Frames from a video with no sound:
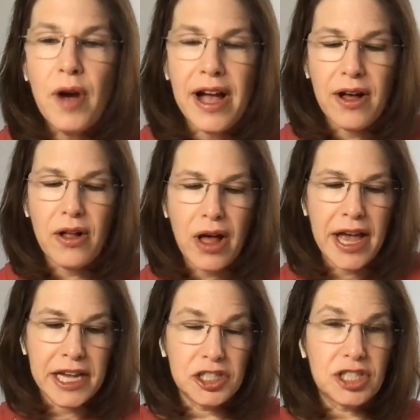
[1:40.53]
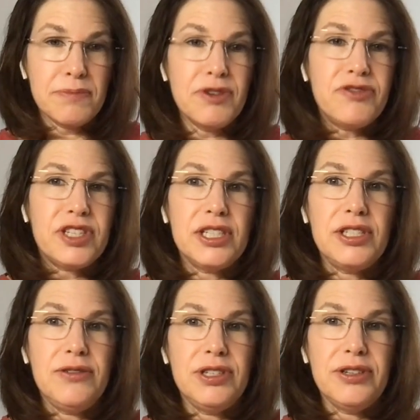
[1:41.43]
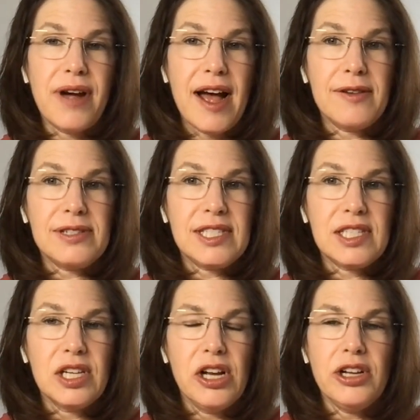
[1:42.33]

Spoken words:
Well, I had just moved into a new house.